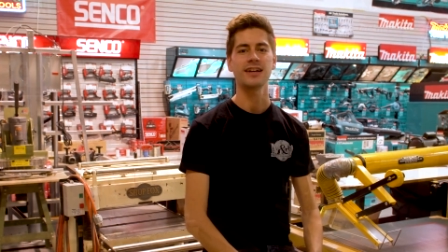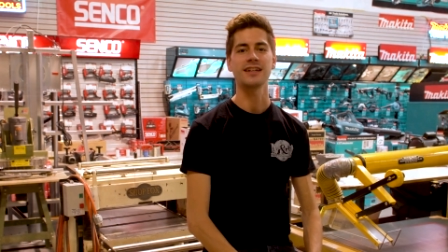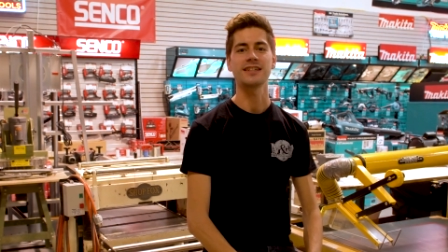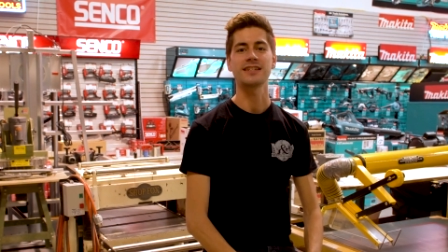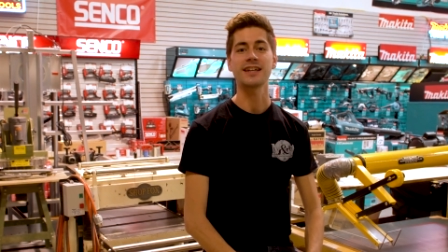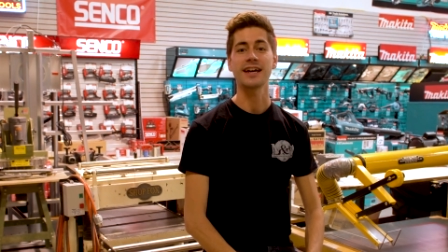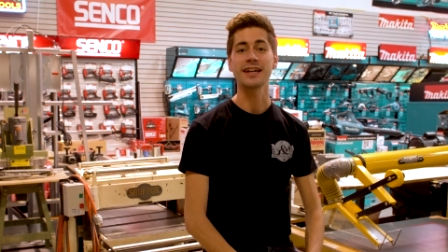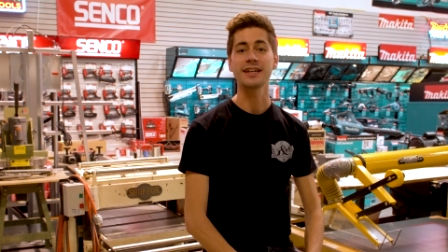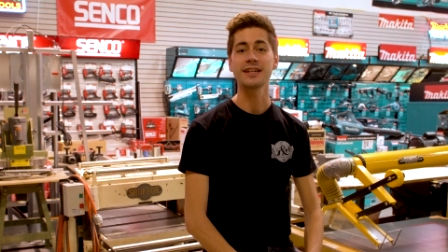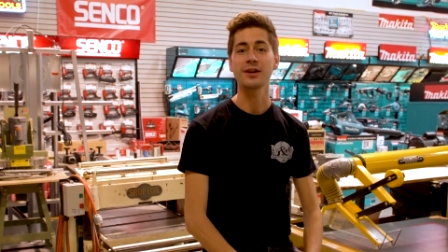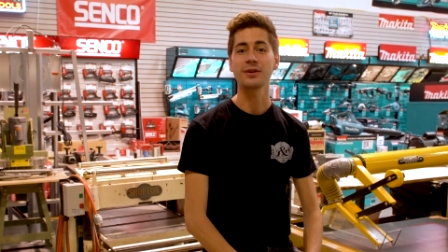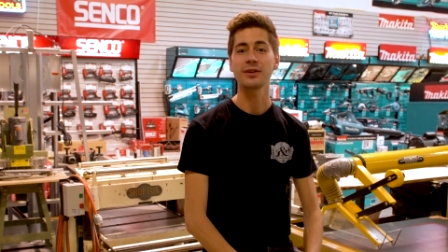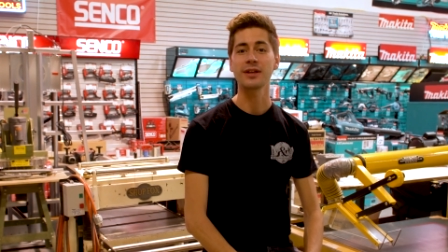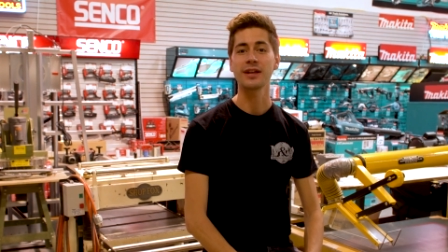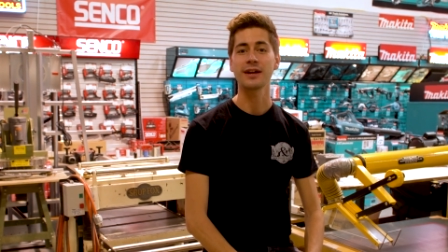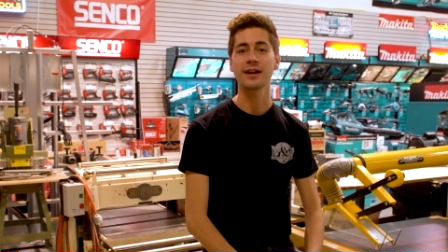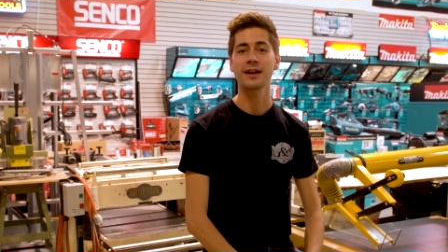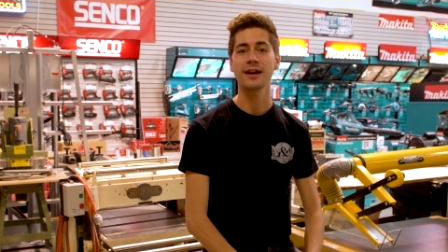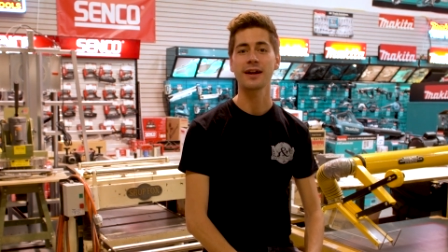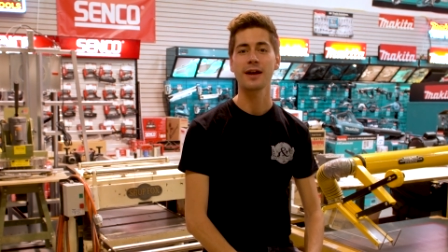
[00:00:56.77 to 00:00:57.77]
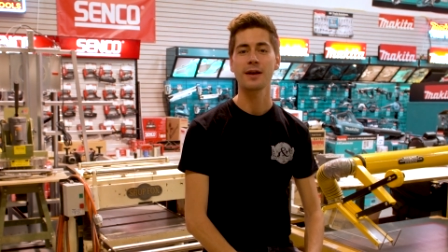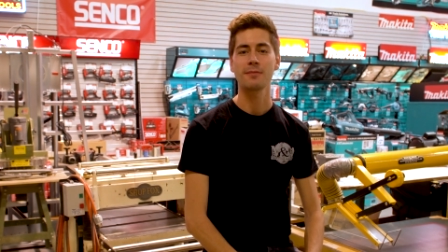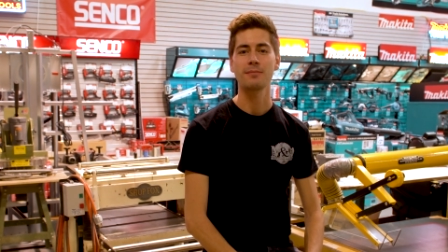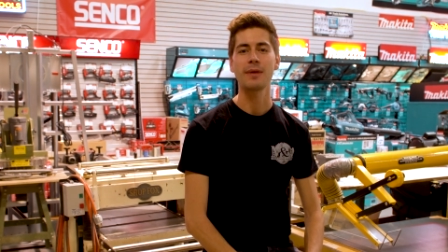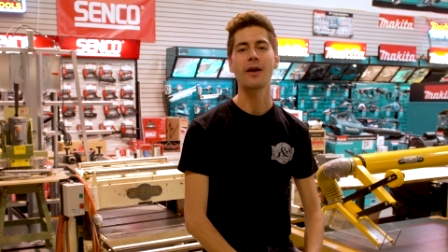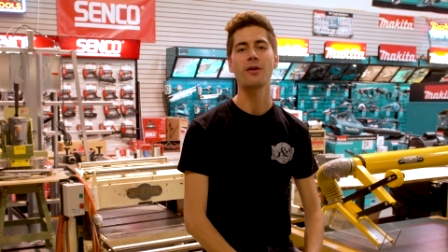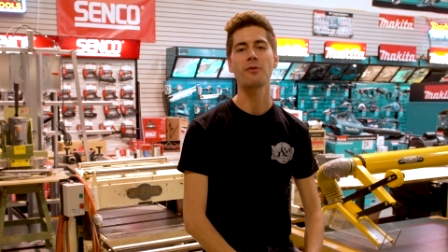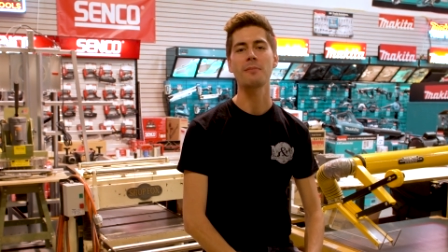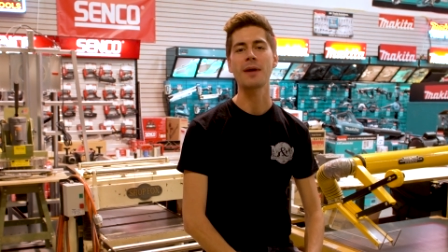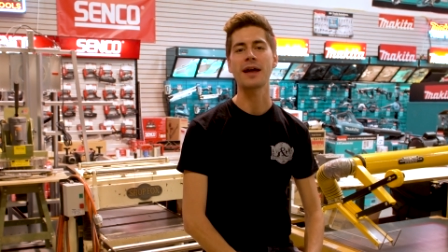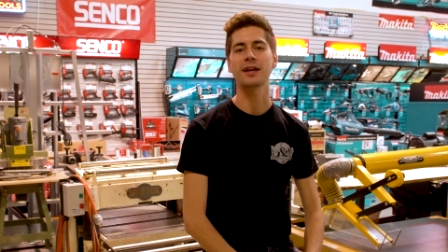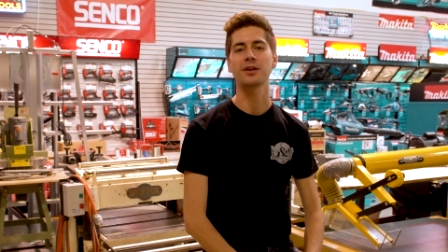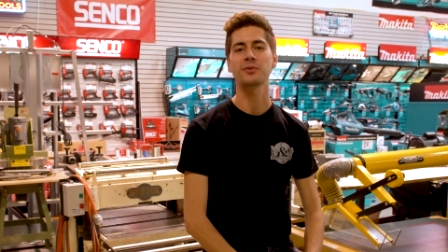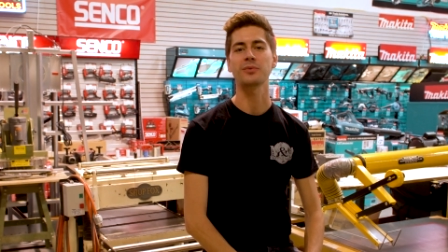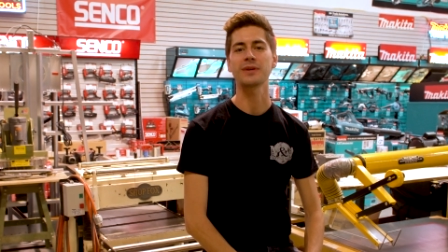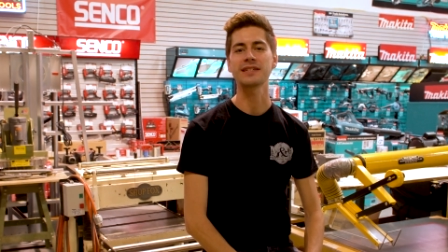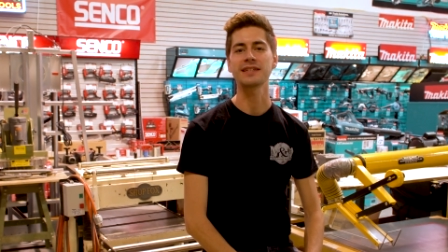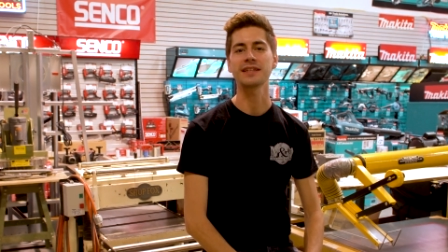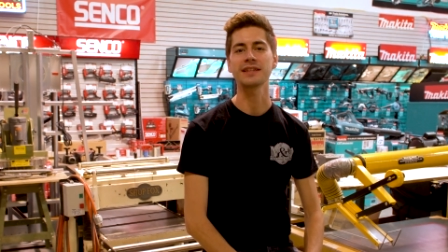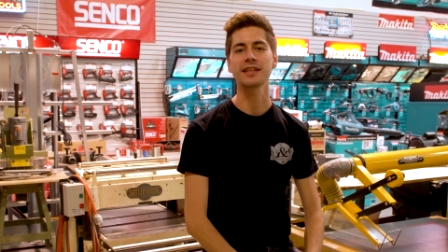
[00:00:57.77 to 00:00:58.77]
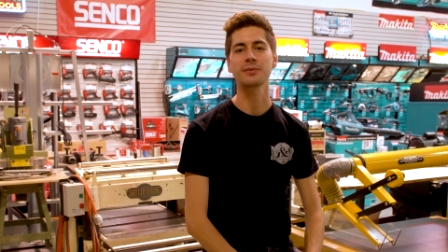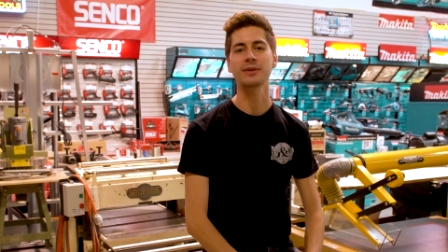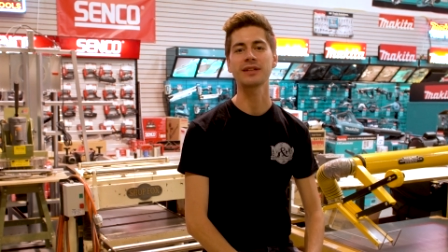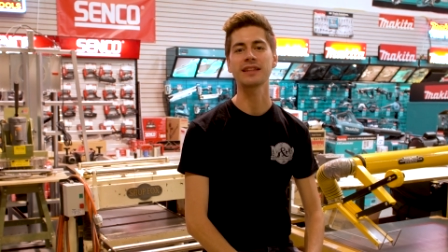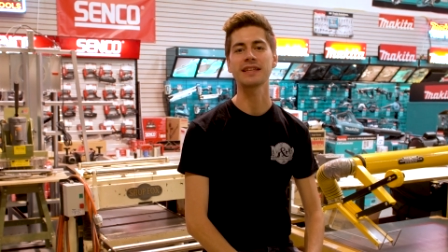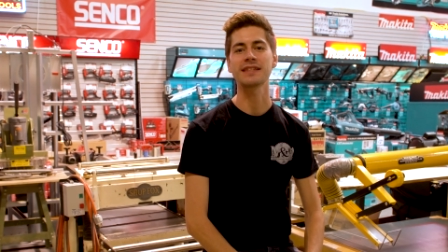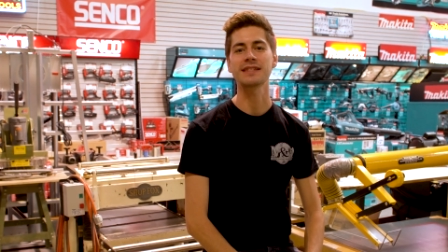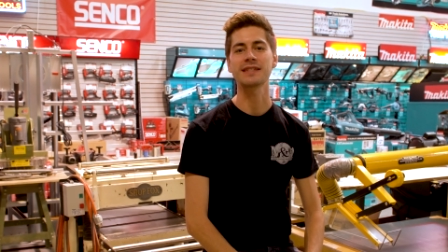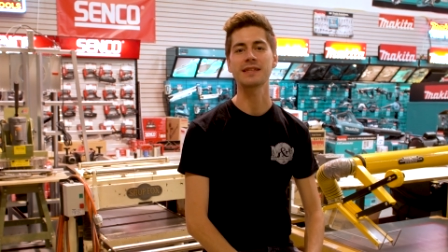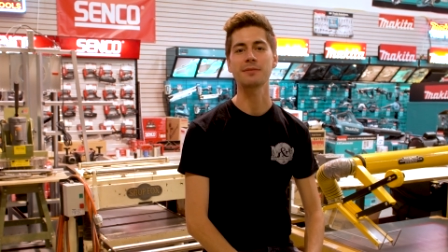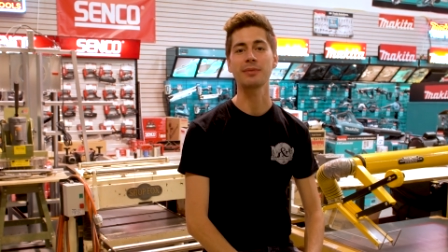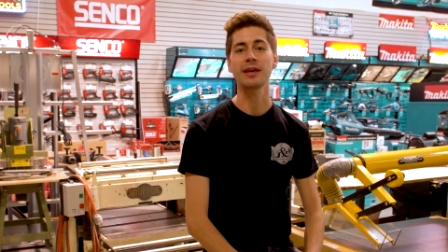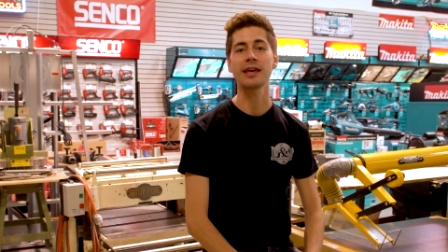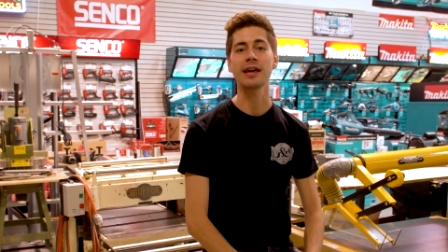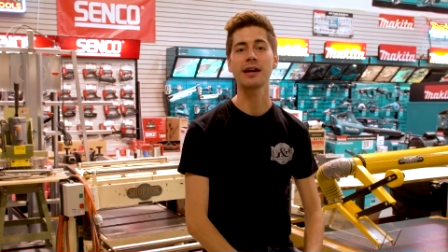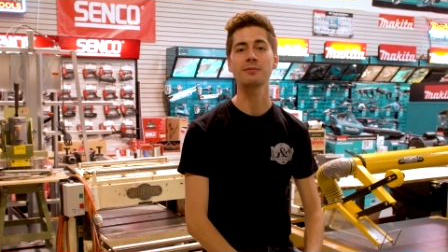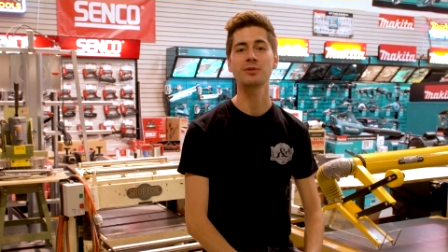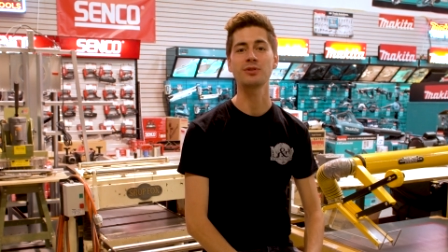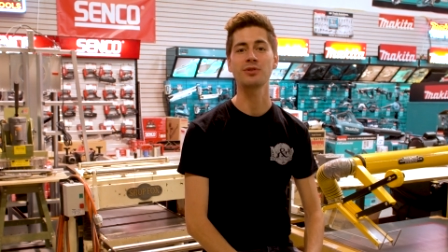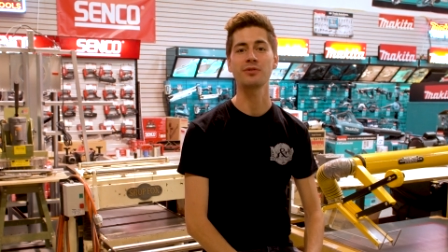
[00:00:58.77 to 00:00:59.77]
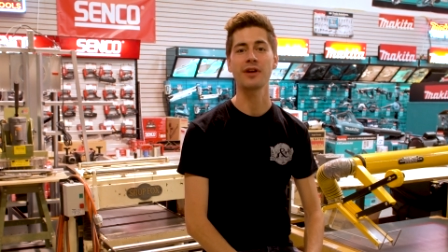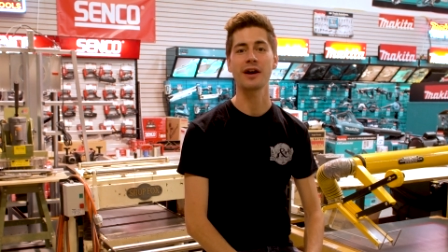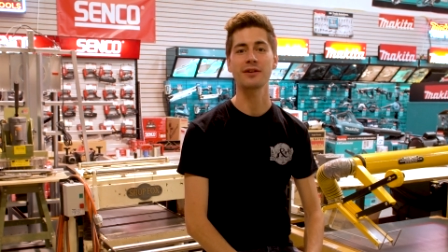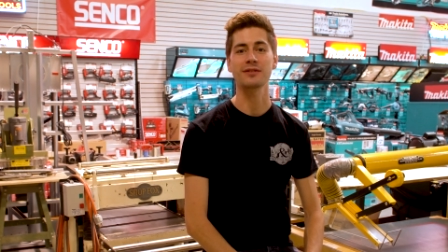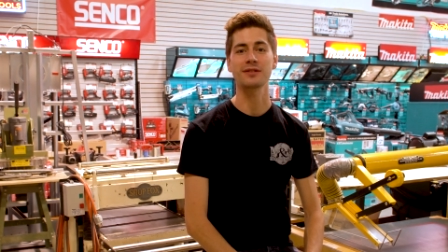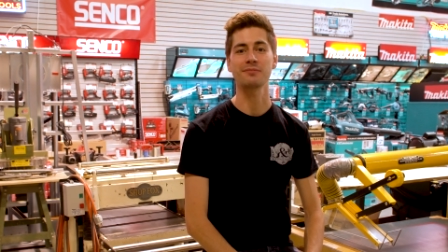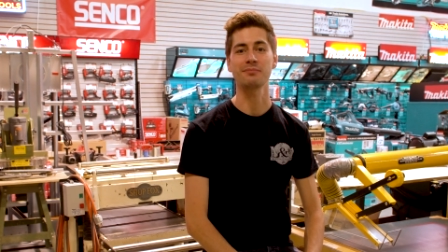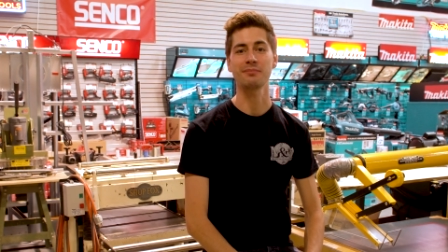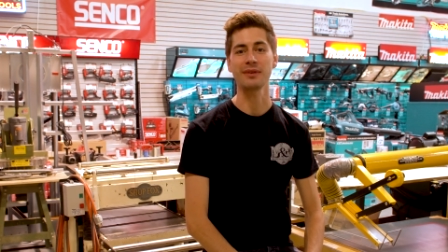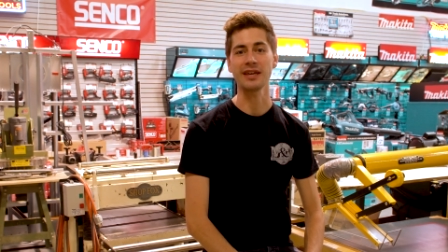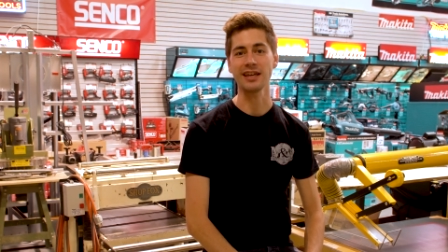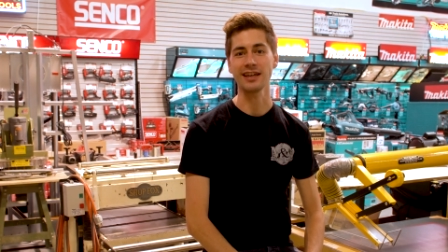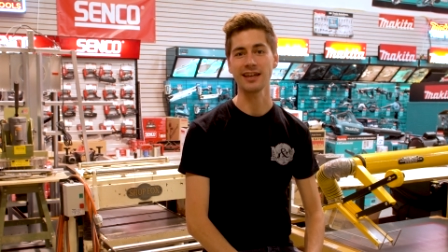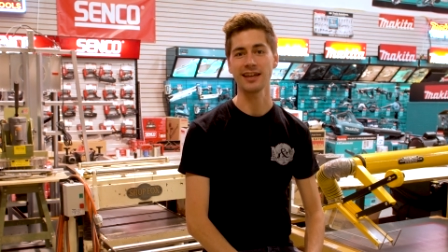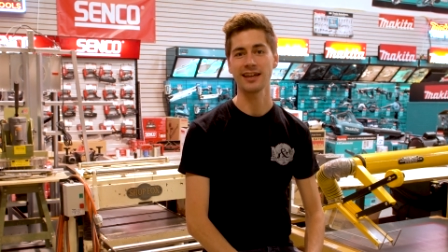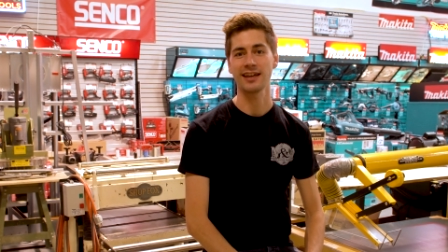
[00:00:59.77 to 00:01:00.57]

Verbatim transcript: A side note here, Powermatic recently released the P M two thousand B.